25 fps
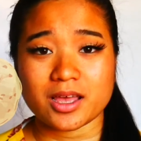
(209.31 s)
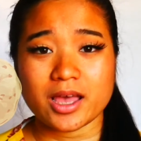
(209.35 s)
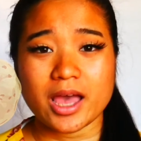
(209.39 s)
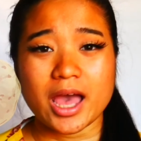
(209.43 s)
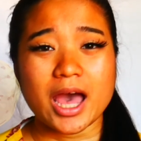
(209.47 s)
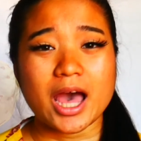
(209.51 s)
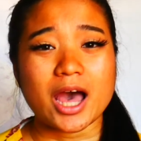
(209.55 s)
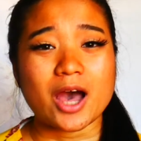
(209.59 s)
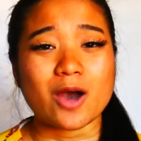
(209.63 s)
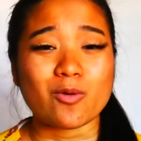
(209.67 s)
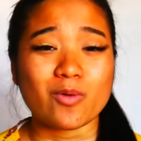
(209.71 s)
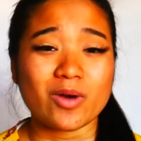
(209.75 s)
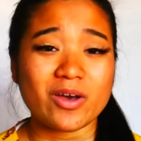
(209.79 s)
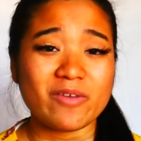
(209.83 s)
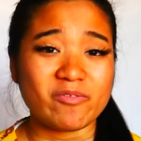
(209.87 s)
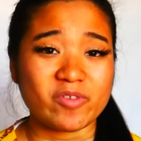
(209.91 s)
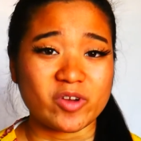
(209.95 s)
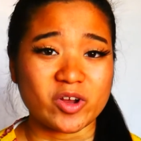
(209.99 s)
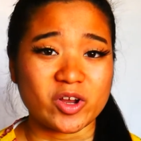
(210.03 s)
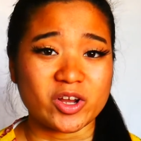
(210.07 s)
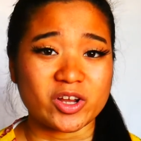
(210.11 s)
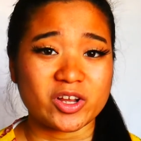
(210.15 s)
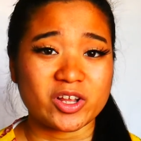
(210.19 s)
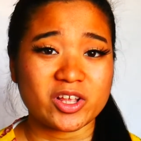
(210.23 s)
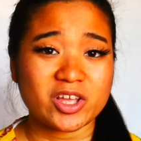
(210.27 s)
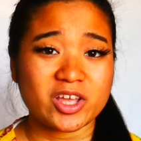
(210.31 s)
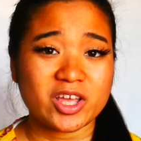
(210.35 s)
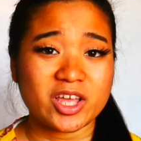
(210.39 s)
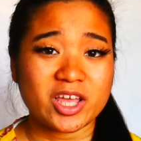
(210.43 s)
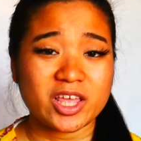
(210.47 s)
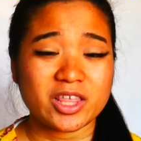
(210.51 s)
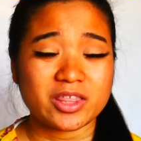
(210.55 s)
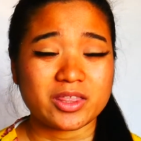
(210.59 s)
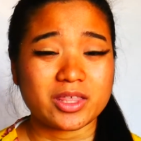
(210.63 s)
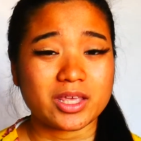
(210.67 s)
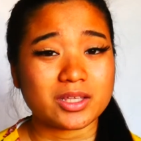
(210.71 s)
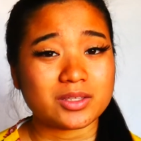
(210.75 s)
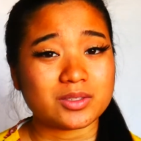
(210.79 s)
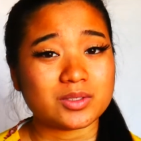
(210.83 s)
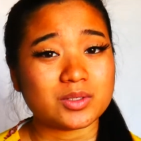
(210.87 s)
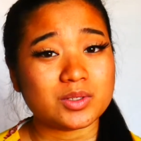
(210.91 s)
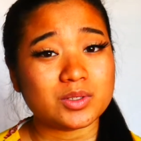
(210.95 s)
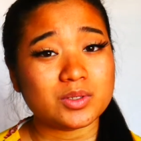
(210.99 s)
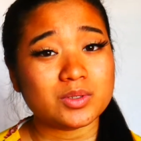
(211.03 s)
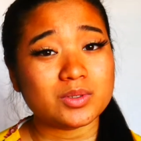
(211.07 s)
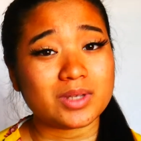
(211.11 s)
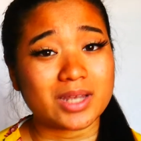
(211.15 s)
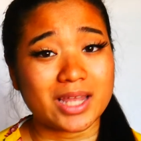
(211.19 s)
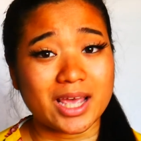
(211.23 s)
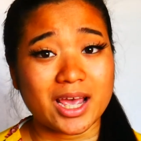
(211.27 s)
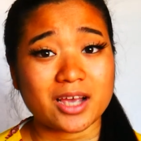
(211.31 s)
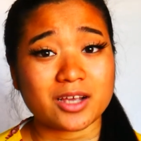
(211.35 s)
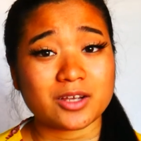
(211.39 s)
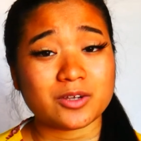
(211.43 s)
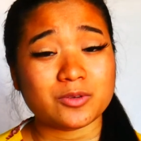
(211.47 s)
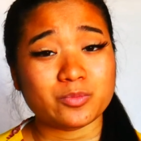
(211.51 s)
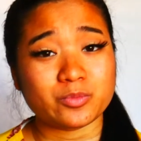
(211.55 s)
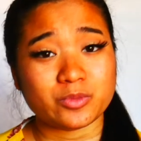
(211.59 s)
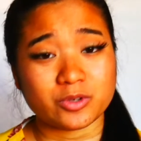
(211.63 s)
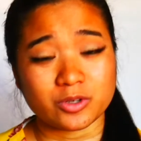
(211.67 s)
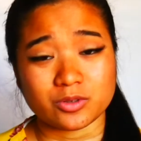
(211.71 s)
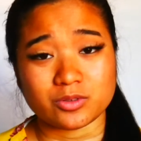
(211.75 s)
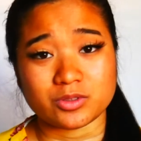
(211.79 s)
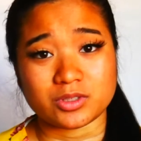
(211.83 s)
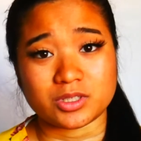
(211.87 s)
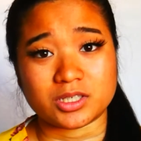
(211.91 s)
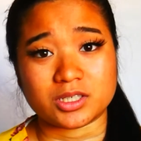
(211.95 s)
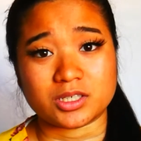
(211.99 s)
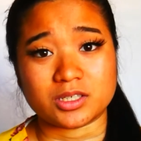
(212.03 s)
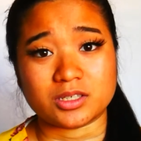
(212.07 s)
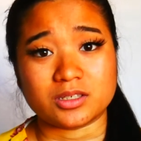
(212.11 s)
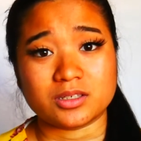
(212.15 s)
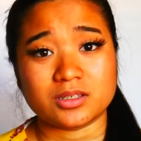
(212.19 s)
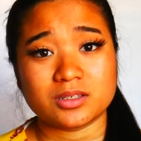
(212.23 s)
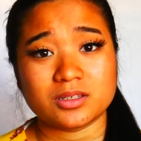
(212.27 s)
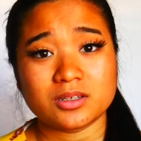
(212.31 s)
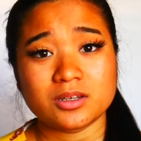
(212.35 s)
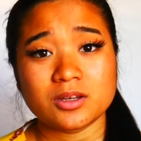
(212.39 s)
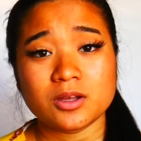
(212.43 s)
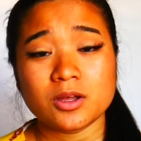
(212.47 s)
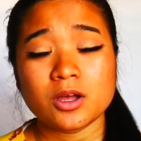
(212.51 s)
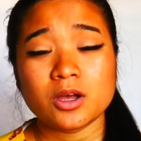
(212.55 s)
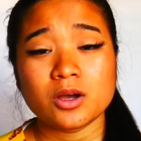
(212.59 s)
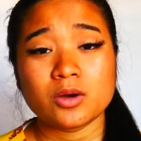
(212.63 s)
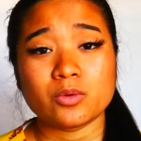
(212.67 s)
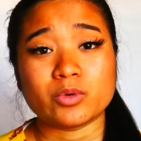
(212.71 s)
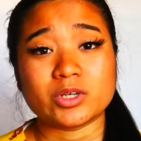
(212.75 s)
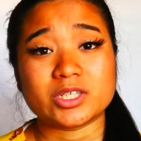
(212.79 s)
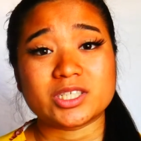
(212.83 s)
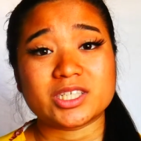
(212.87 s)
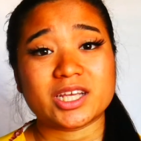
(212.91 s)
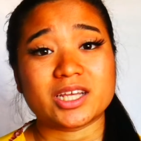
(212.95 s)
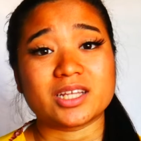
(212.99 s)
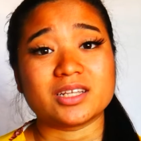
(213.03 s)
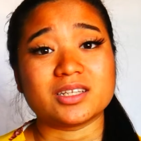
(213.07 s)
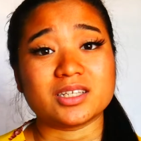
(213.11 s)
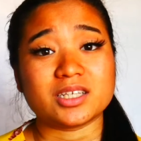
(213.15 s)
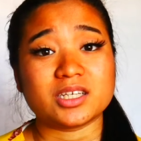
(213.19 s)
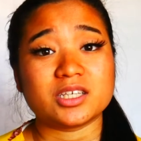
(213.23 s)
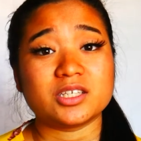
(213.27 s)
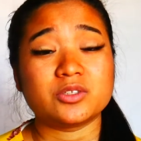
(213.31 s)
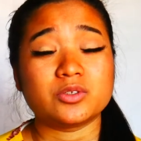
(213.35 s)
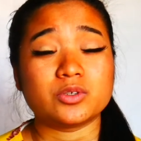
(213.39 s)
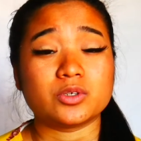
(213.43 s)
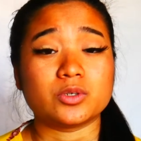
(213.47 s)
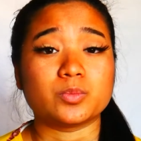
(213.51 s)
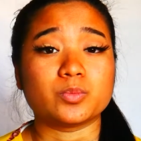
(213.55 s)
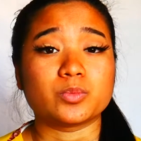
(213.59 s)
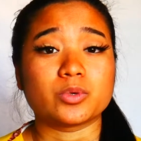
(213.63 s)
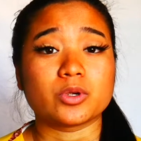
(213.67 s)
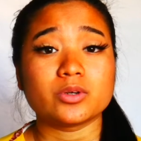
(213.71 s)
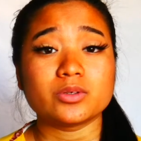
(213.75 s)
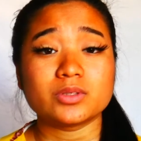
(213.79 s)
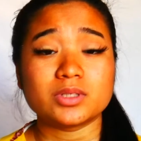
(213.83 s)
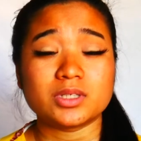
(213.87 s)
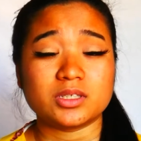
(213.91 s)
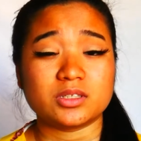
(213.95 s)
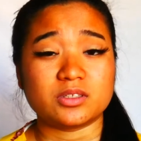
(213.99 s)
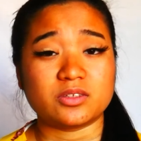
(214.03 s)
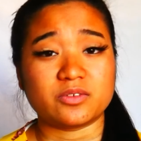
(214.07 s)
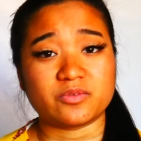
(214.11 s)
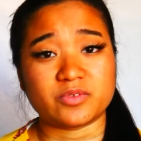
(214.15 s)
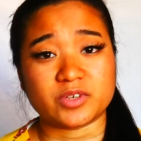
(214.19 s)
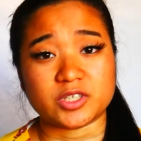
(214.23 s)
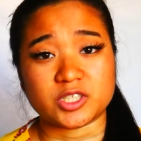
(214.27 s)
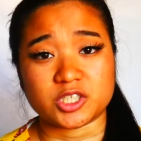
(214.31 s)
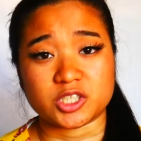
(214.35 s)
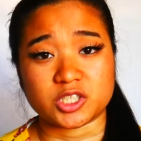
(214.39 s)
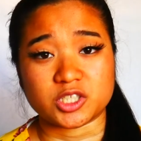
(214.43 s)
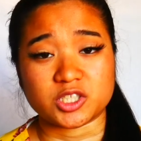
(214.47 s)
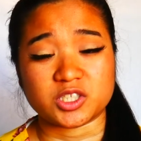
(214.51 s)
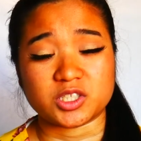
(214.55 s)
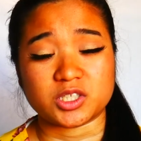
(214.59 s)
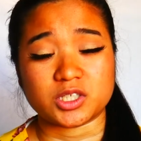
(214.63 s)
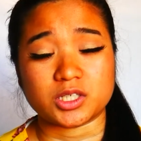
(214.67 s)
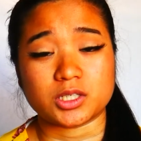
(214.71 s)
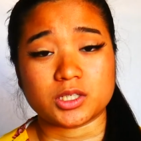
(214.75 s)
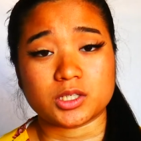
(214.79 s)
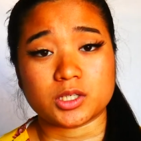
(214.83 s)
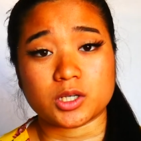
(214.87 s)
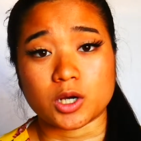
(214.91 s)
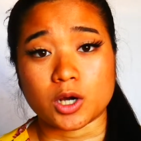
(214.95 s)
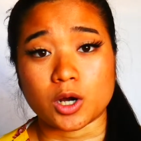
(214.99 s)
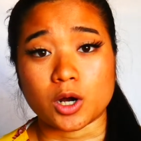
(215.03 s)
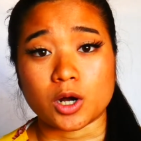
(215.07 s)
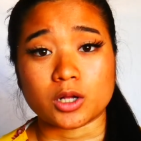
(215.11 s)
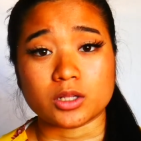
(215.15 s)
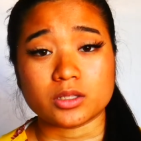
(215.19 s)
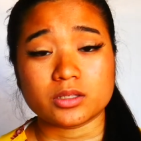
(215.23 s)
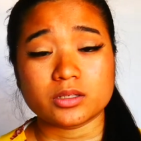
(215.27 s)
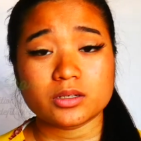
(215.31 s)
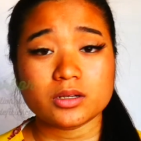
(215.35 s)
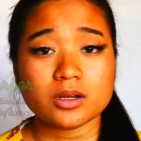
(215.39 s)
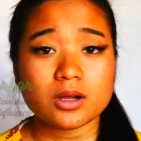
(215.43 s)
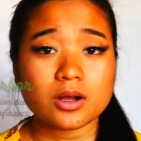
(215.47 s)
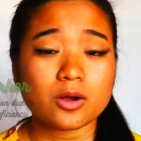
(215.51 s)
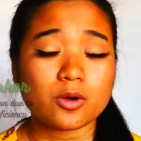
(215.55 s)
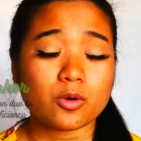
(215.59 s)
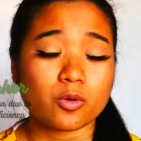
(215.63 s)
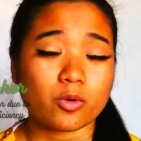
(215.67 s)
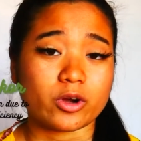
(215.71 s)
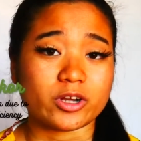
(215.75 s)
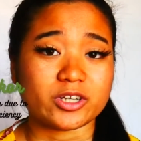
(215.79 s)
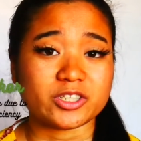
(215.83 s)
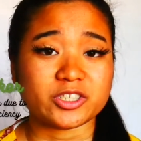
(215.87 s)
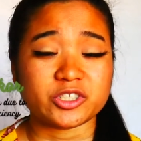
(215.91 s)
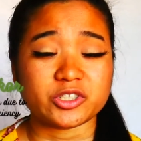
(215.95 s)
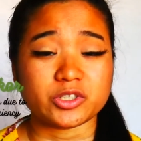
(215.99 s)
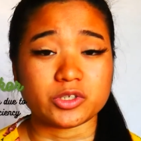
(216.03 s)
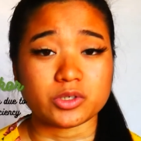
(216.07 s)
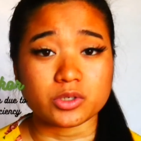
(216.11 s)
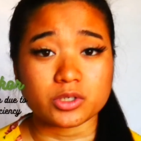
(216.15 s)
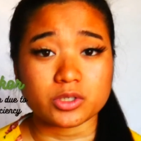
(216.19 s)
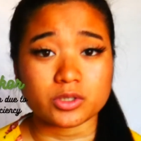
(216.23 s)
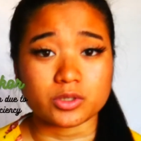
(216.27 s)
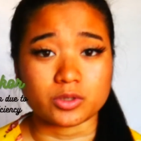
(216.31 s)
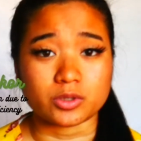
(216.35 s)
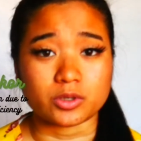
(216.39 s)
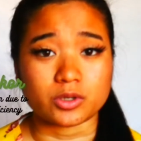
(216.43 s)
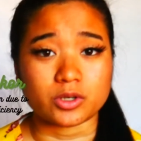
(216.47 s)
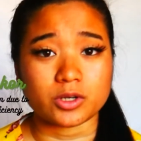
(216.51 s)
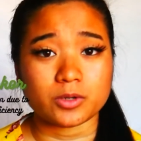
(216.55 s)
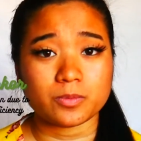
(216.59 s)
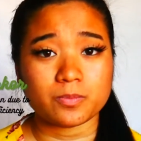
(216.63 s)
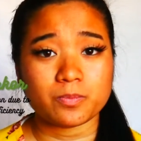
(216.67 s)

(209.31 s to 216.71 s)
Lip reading: However, they do lack protein, which can lead to a protein deficiency called kwashiorkor.